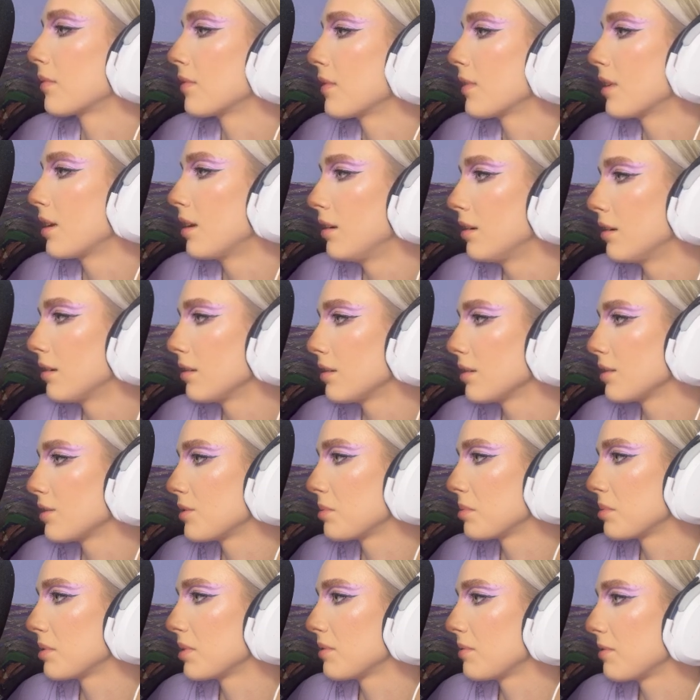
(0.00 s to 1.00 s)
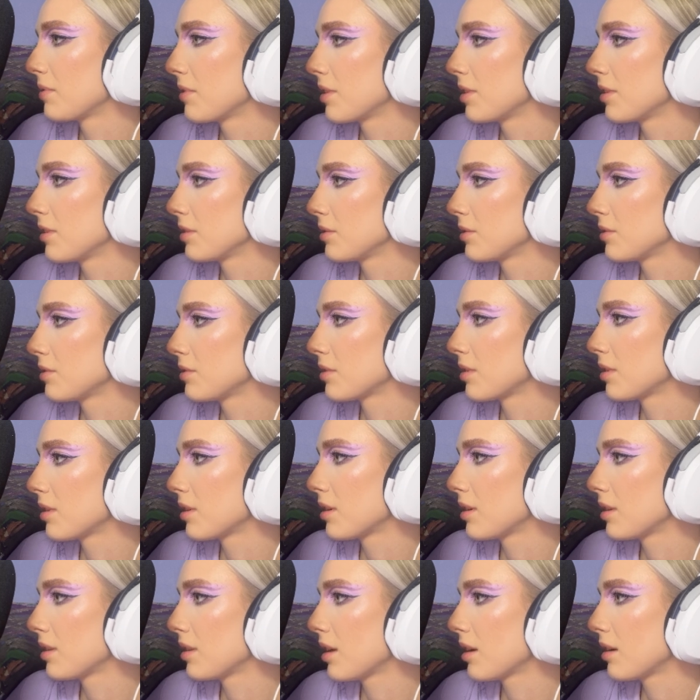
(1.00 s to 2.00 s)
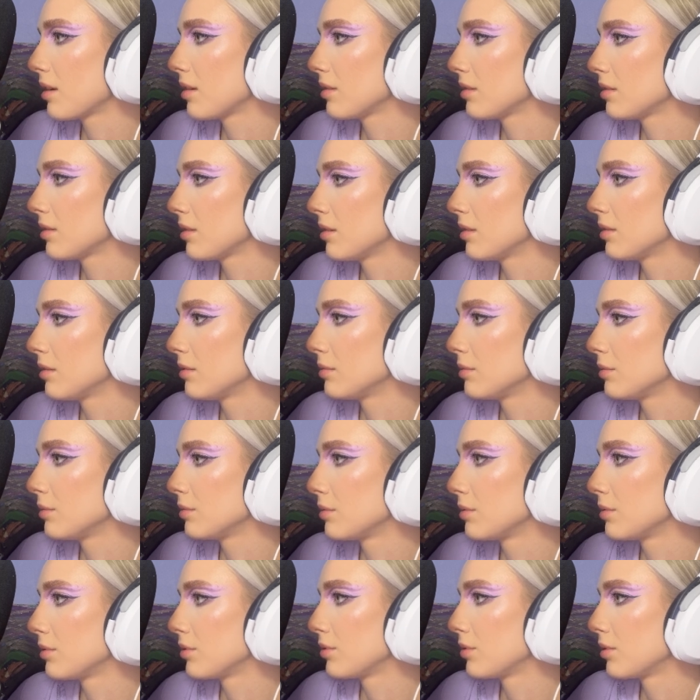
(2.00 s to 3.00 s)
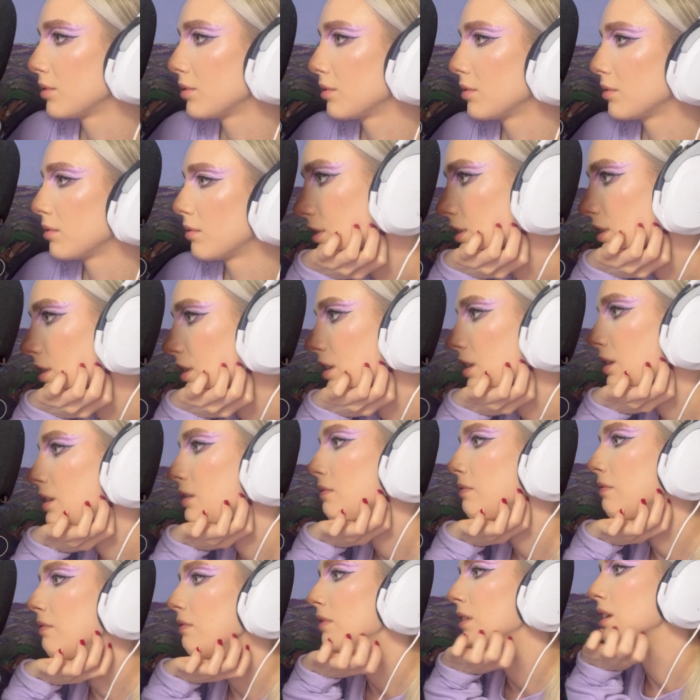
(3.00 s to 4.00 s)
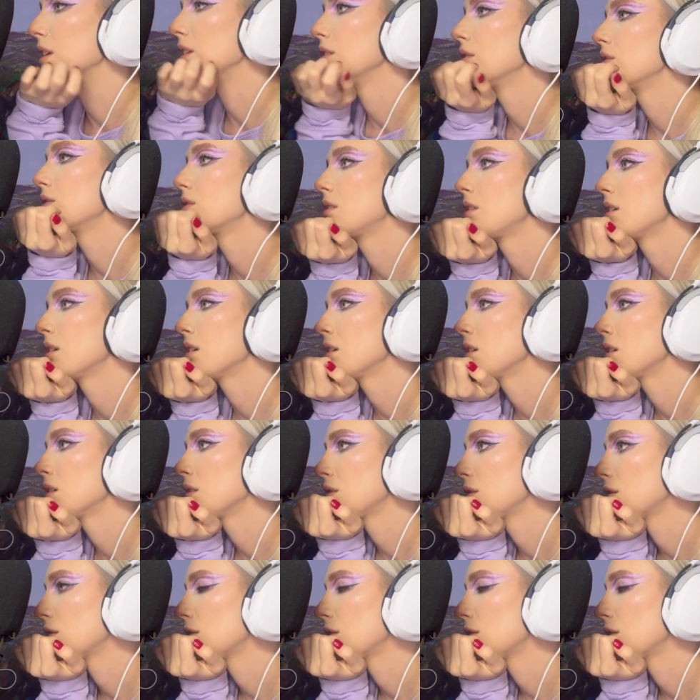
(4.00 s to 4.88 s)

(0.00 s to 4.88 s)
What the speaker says: I think it's pretty fair to try that out. Clean vintage.